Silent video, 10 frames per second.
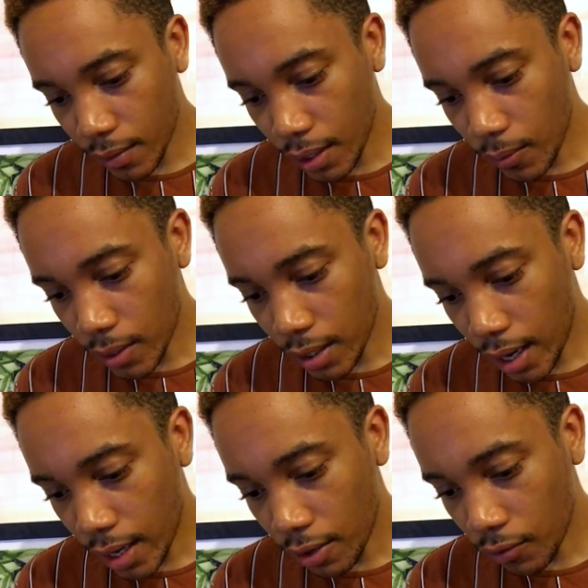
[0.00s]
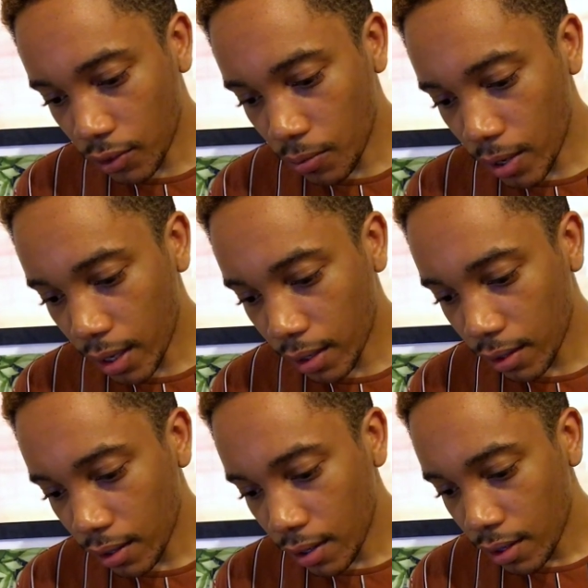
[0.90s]
It was light enough to wear,
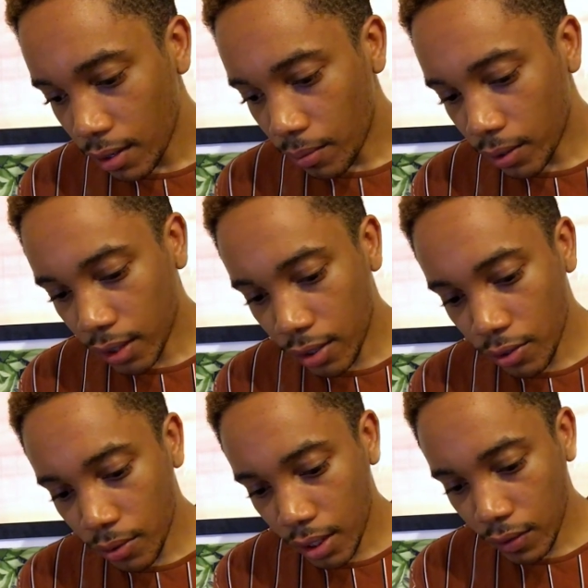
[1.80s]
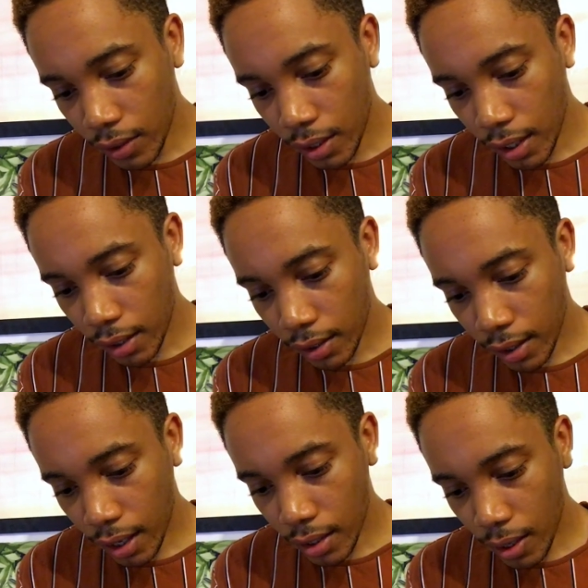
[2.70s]
but I knew even then,
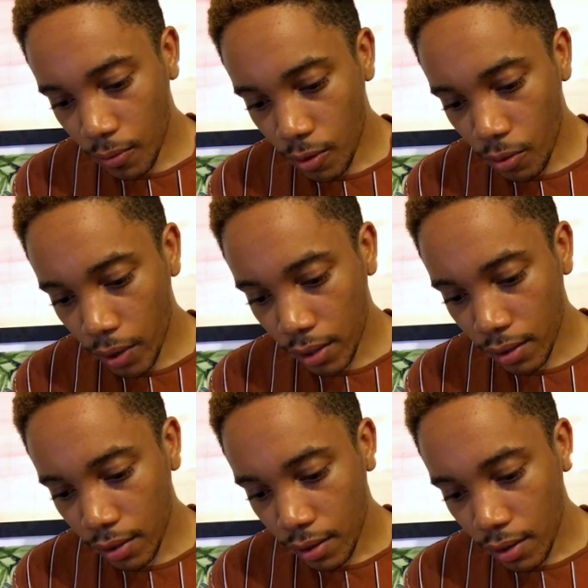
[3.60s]
as I wore it